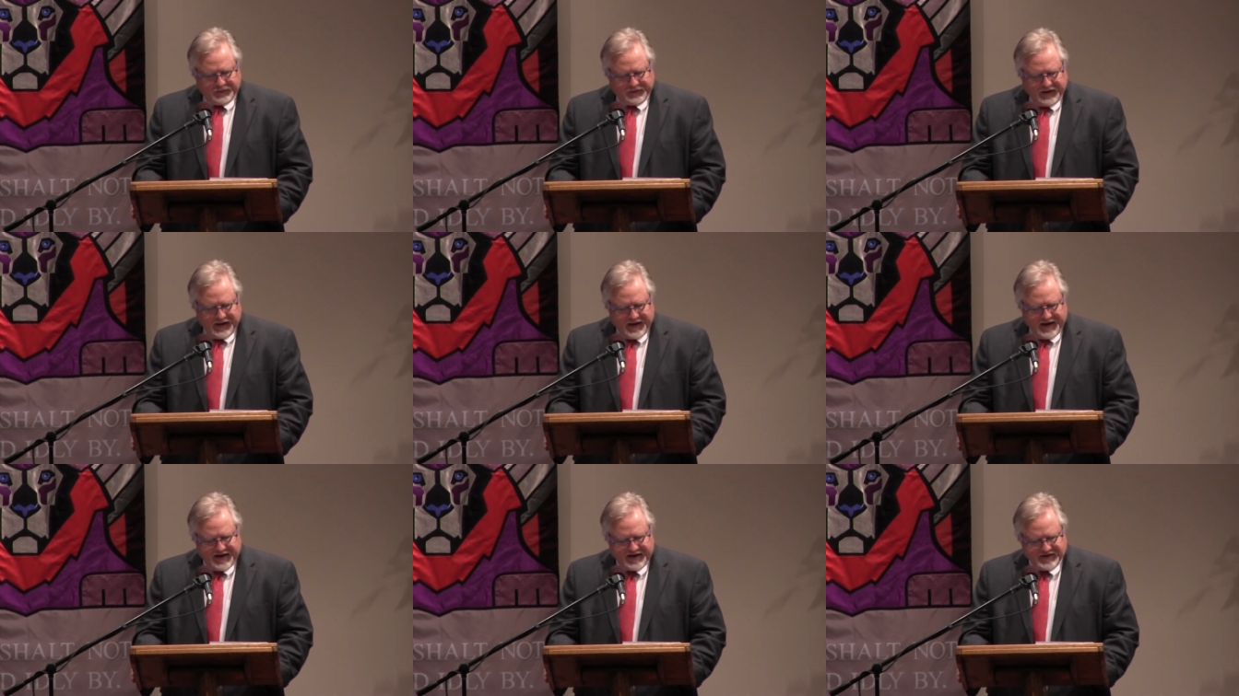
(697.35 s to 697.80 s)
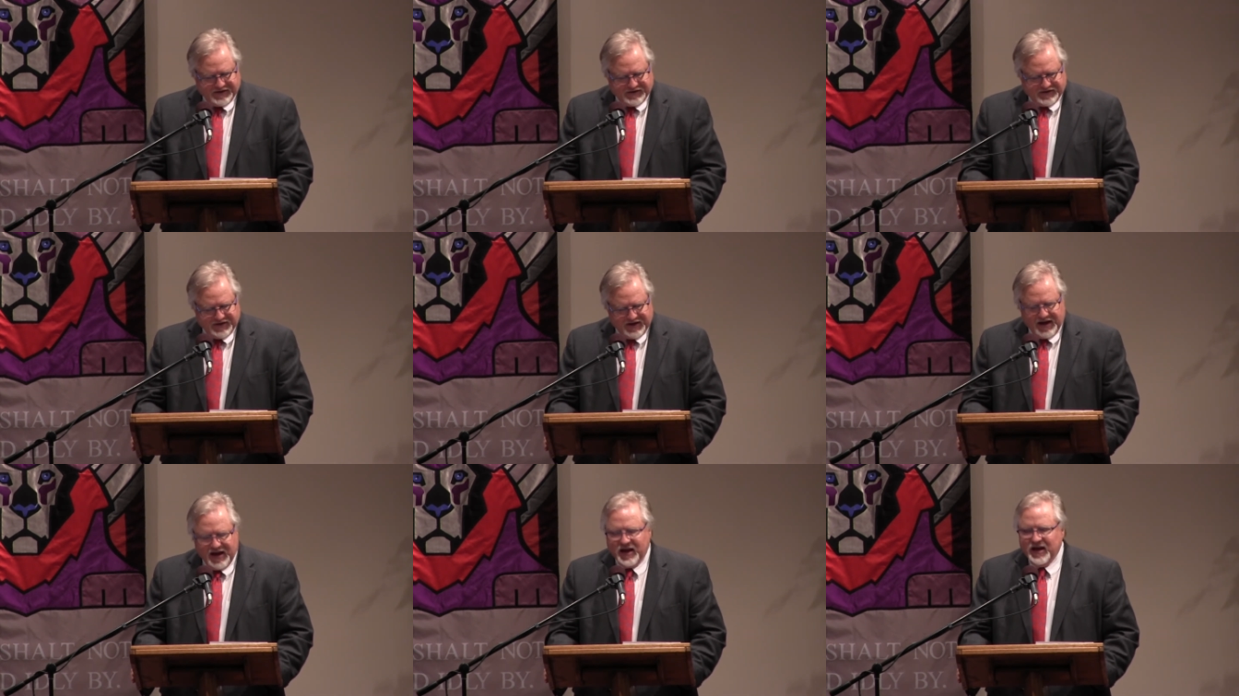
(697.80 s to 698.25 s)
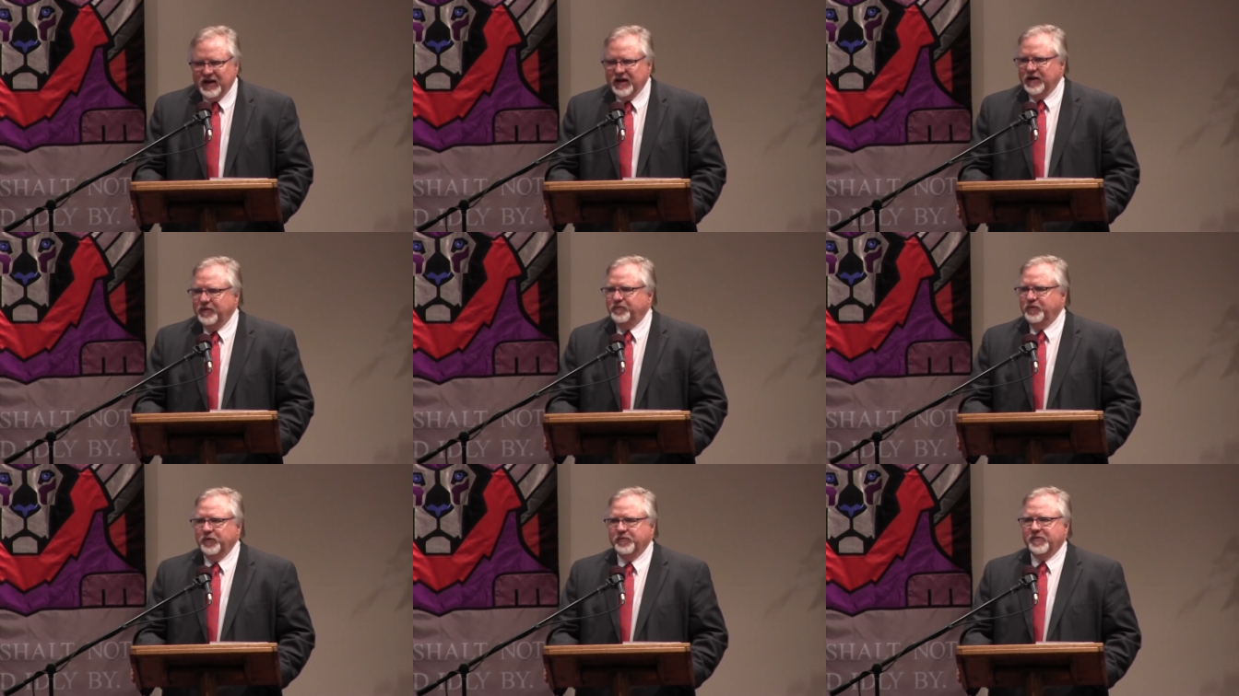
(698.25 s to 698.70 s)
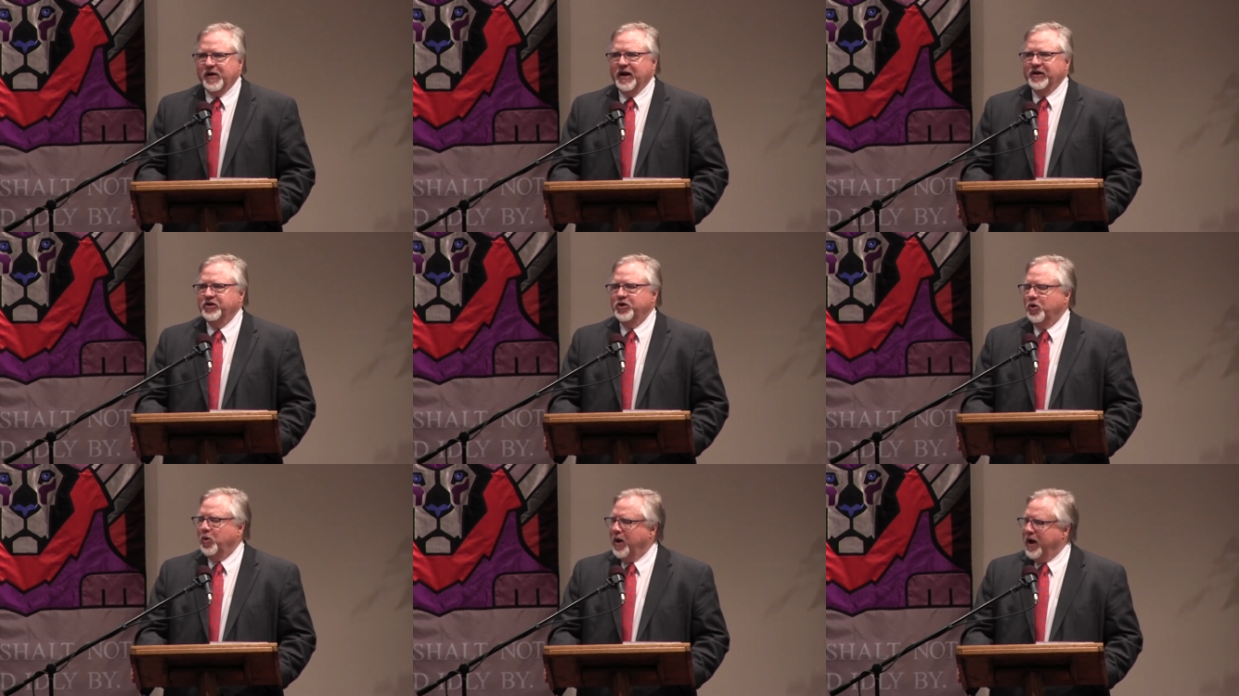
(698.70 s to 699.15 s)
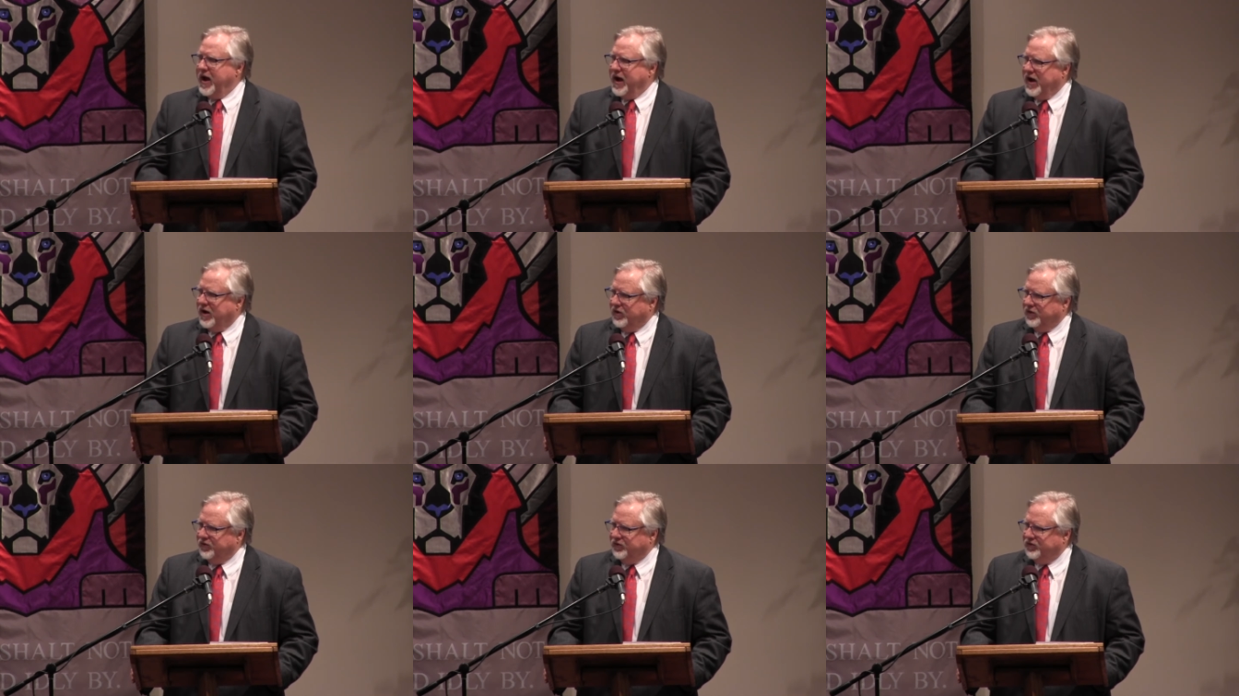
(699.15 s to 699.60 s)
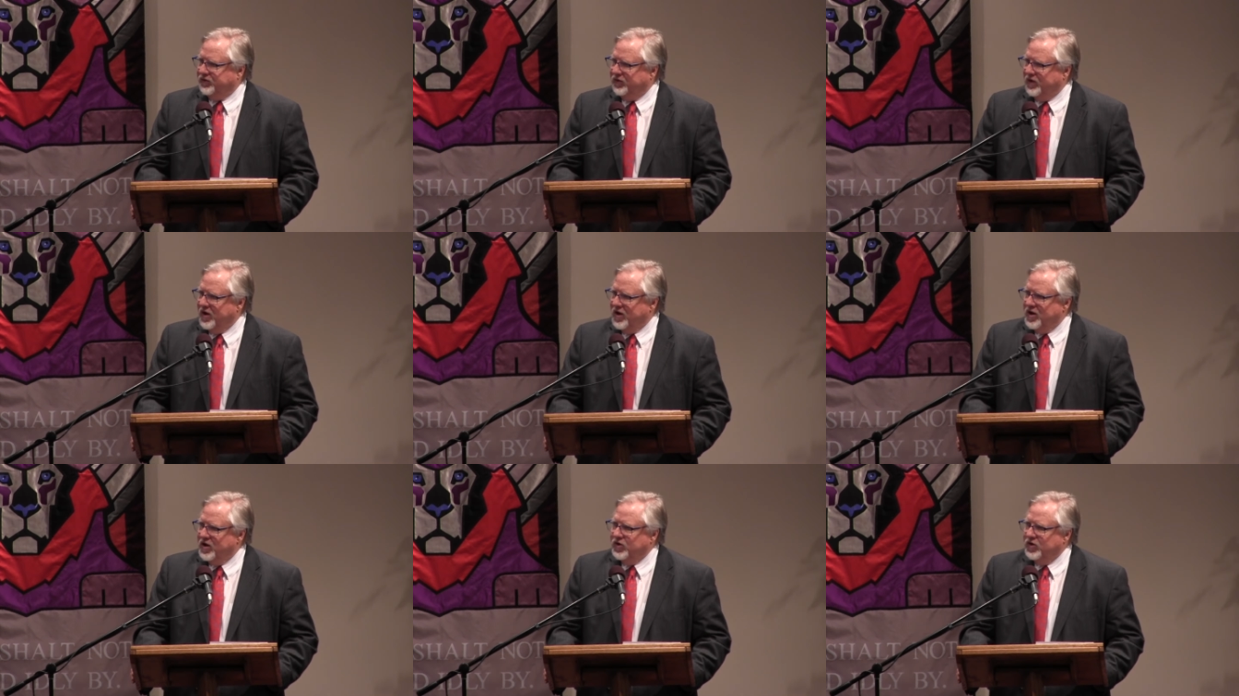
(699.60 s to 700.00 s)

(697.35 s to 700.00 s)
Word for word: place if you've got no house,